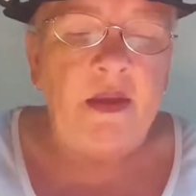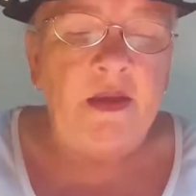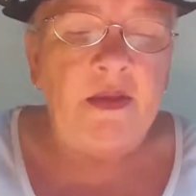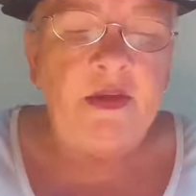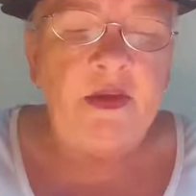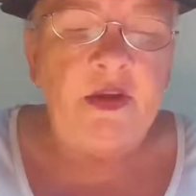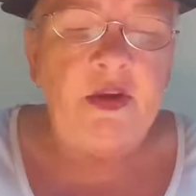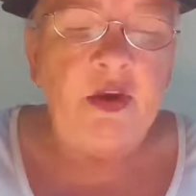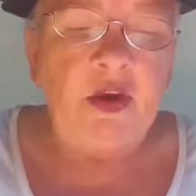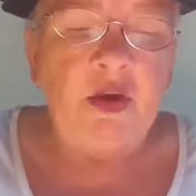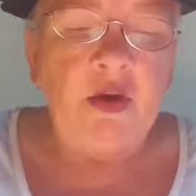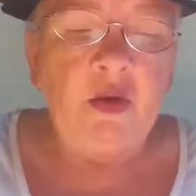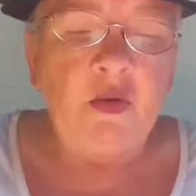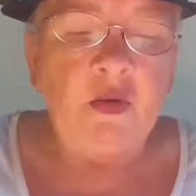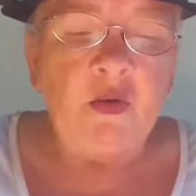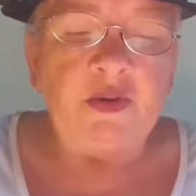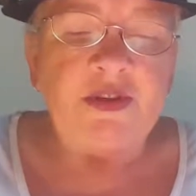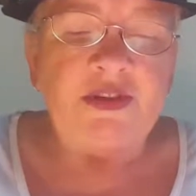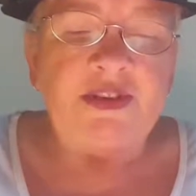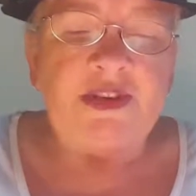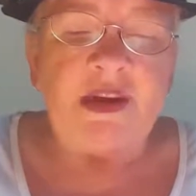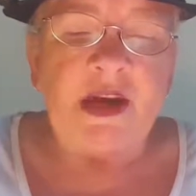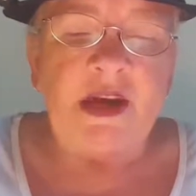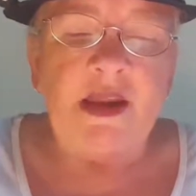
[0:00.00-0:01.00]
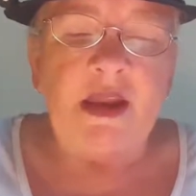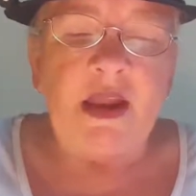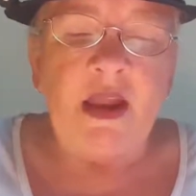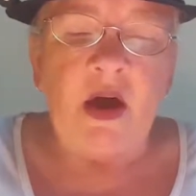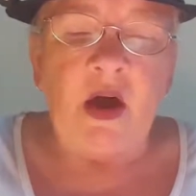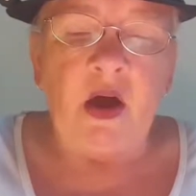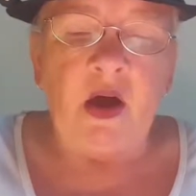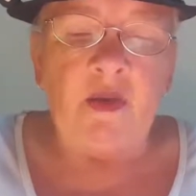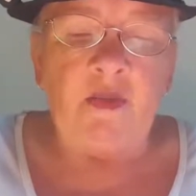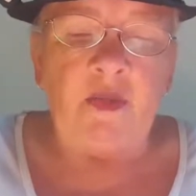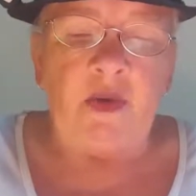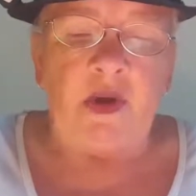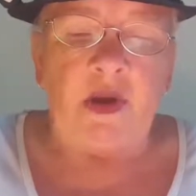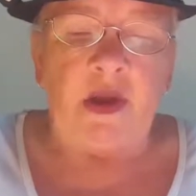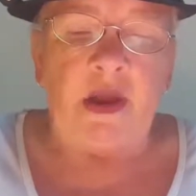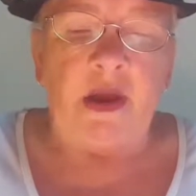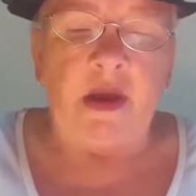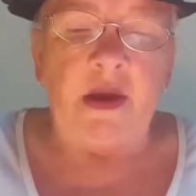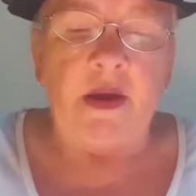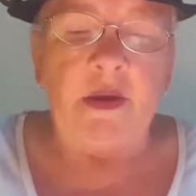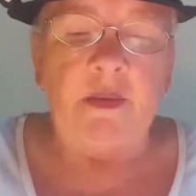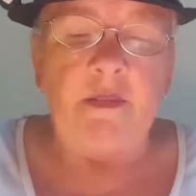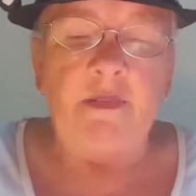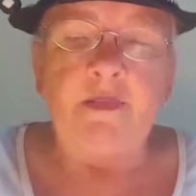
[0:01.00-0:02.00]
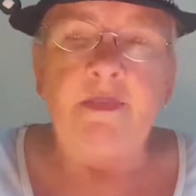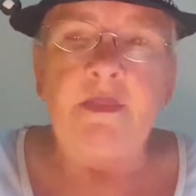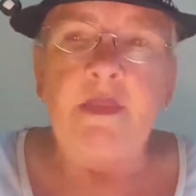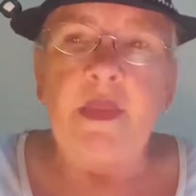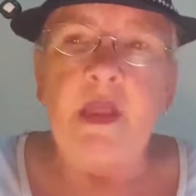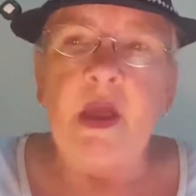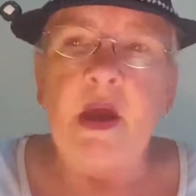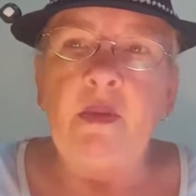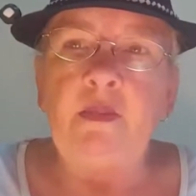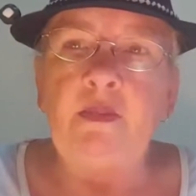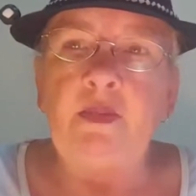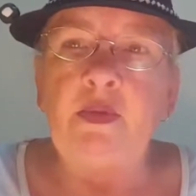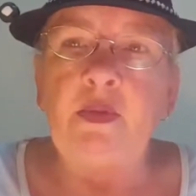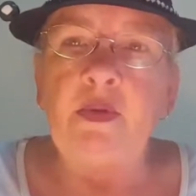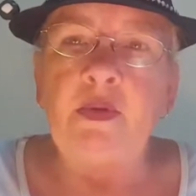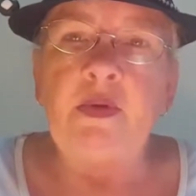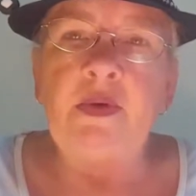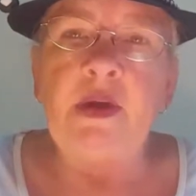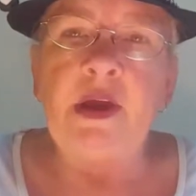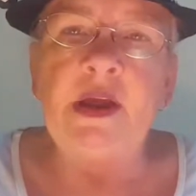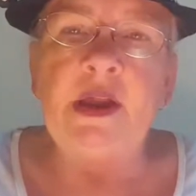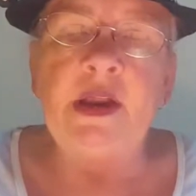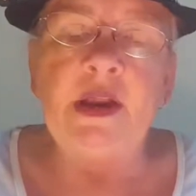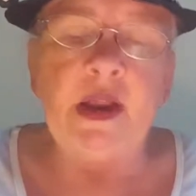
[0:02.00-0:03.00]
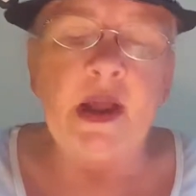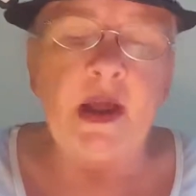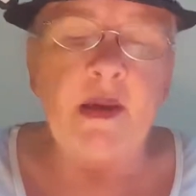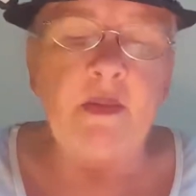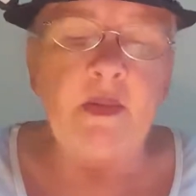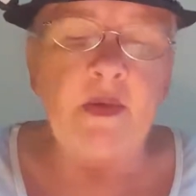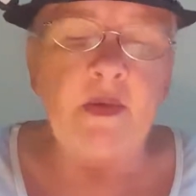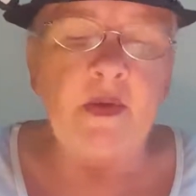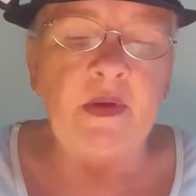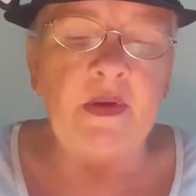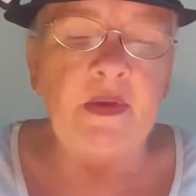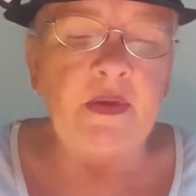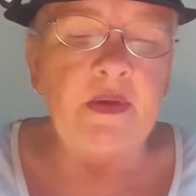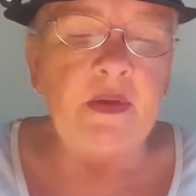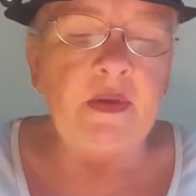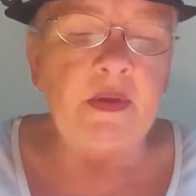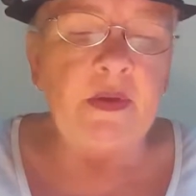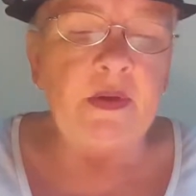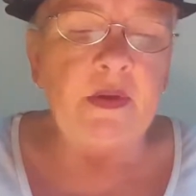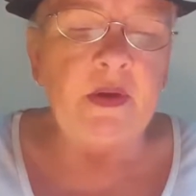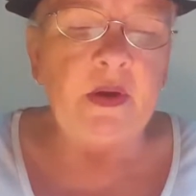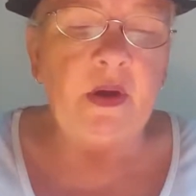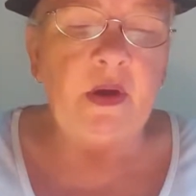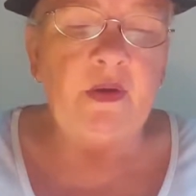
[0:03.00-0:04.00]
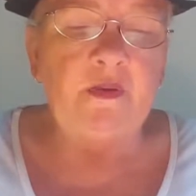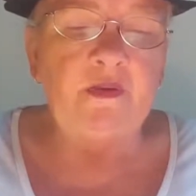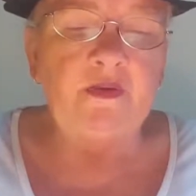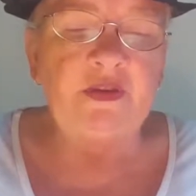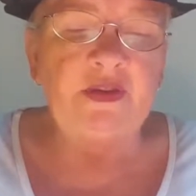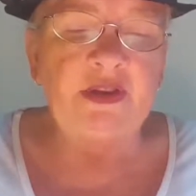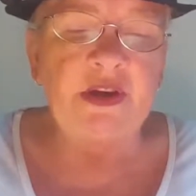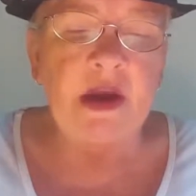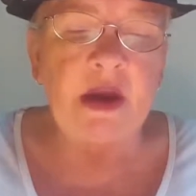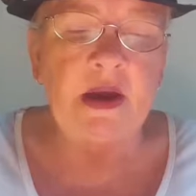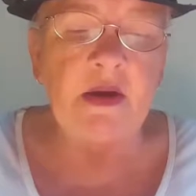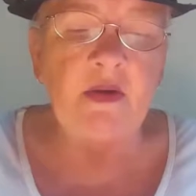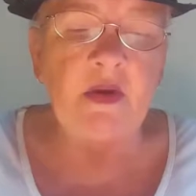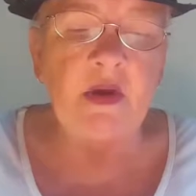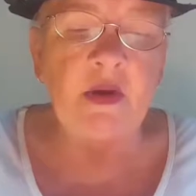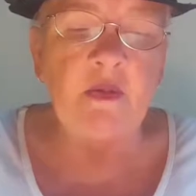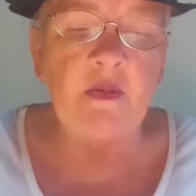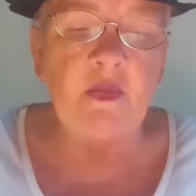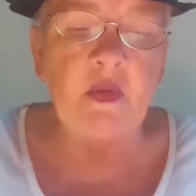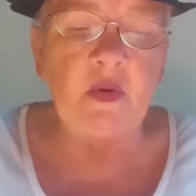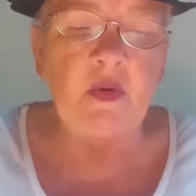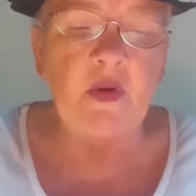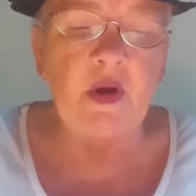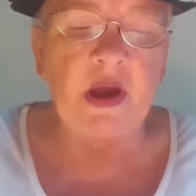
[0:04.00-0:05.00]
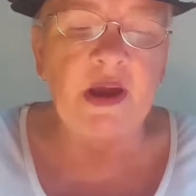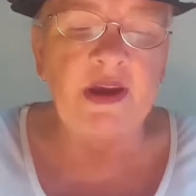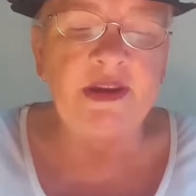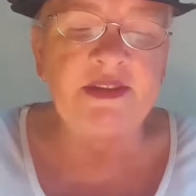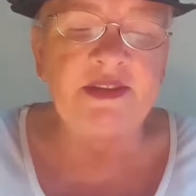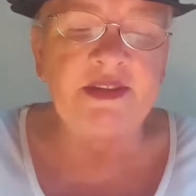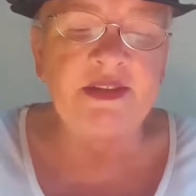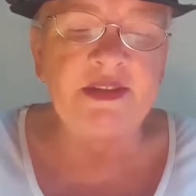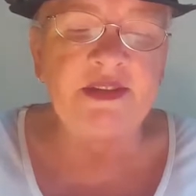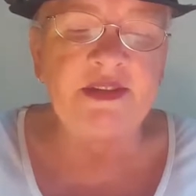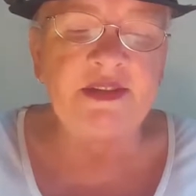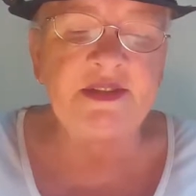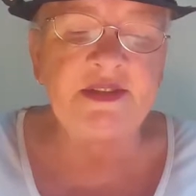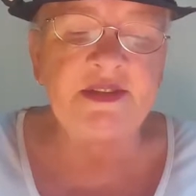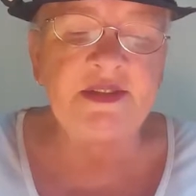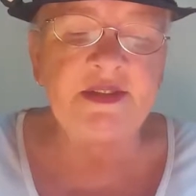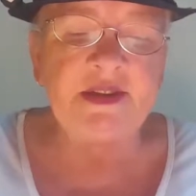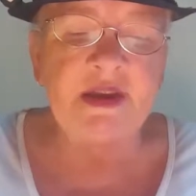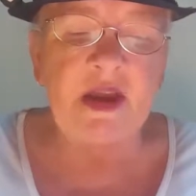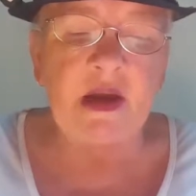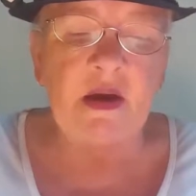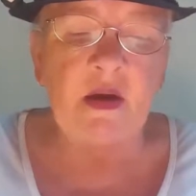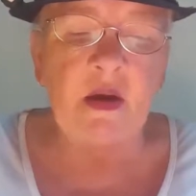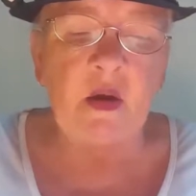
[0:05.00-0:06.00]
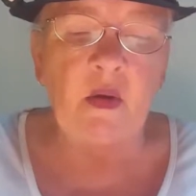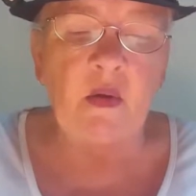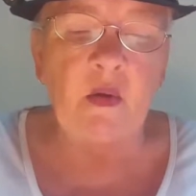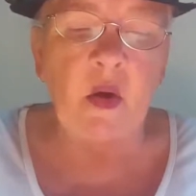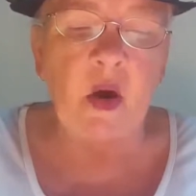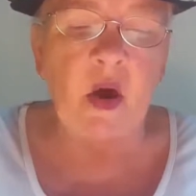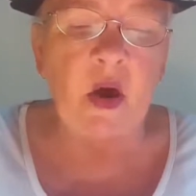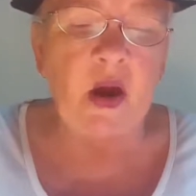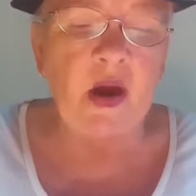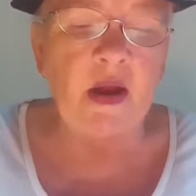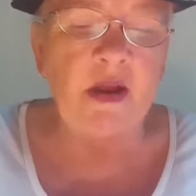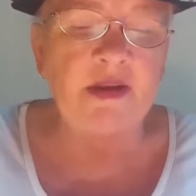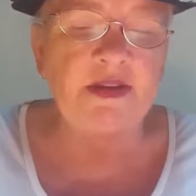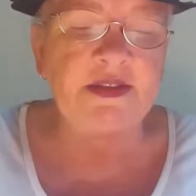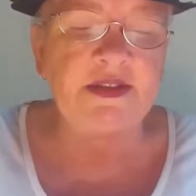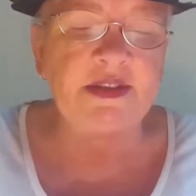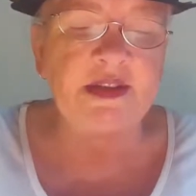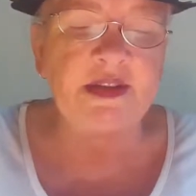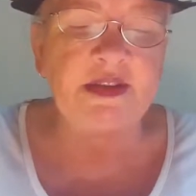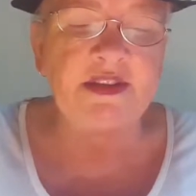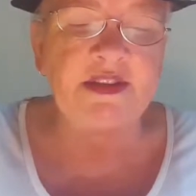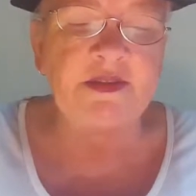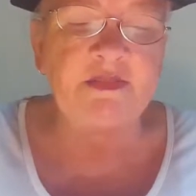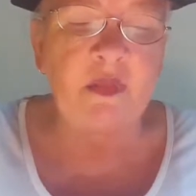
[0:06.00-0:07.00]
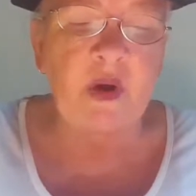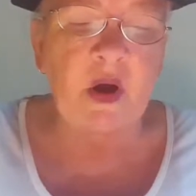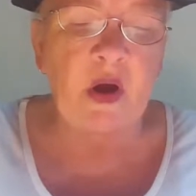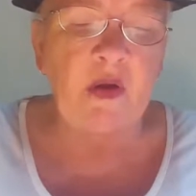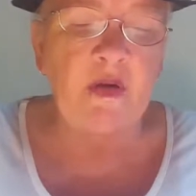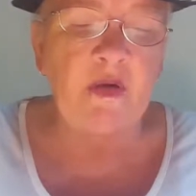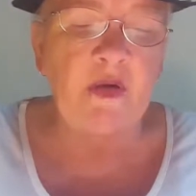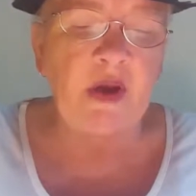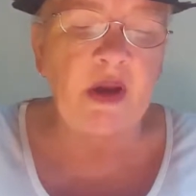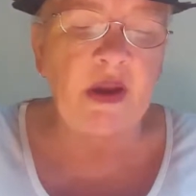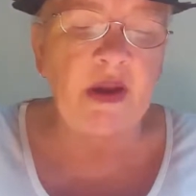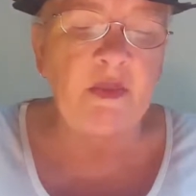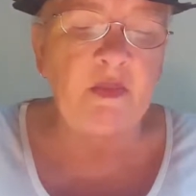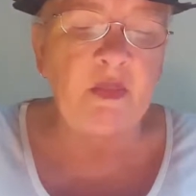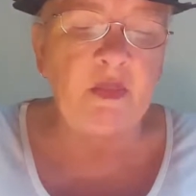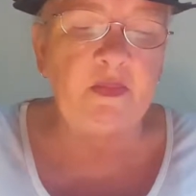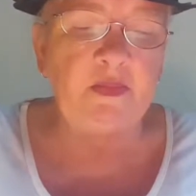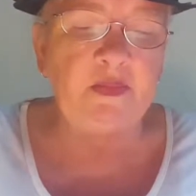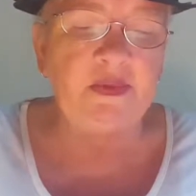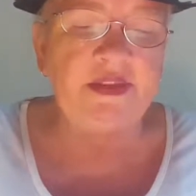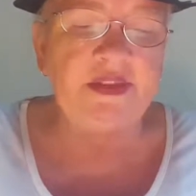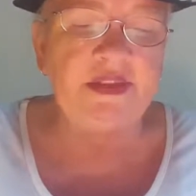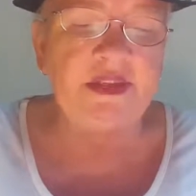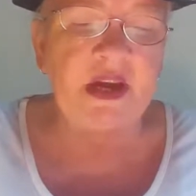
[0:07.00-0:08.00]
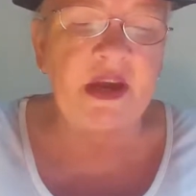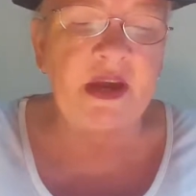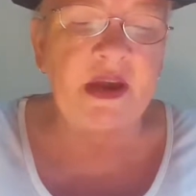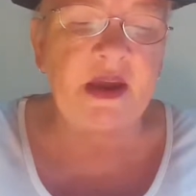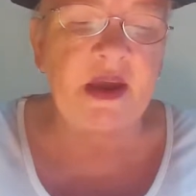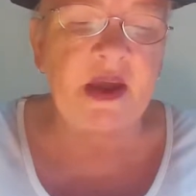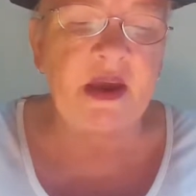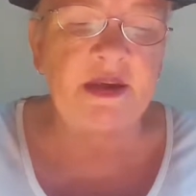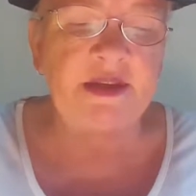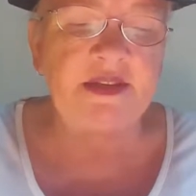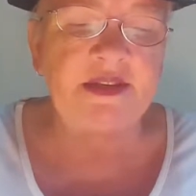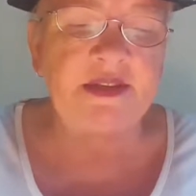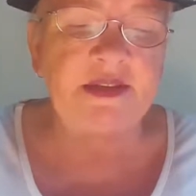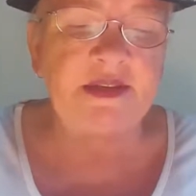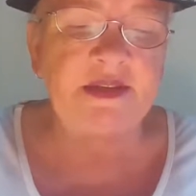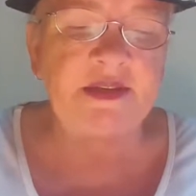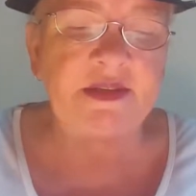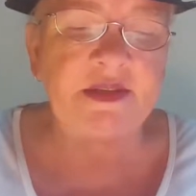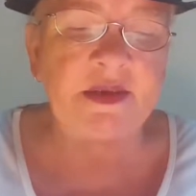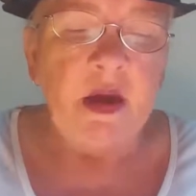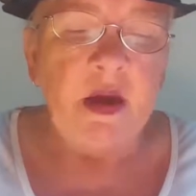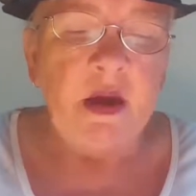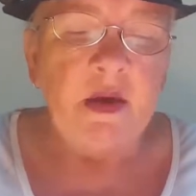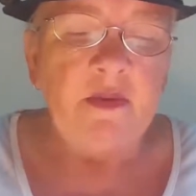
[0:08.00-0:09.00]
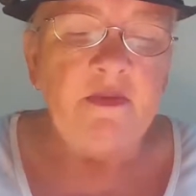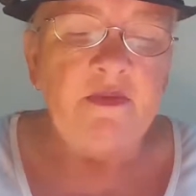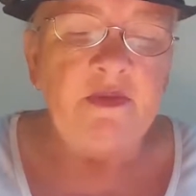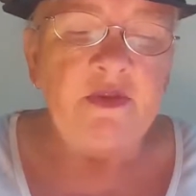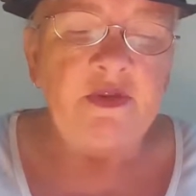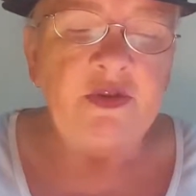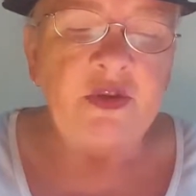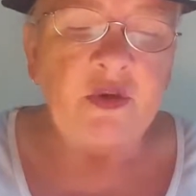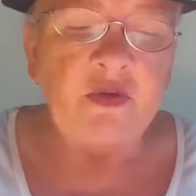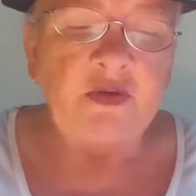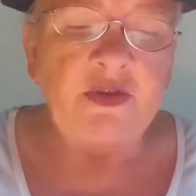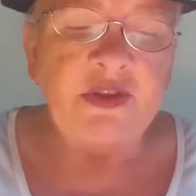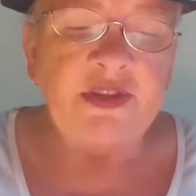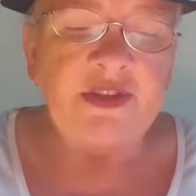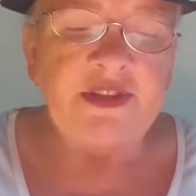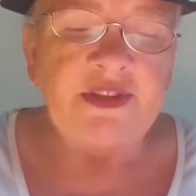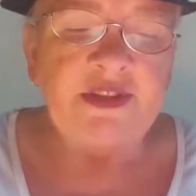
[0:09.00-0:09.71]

The New York State Library, a brooding labyrinth of towering bookcases, narrow aisles, and spiralling staircases. For Dr.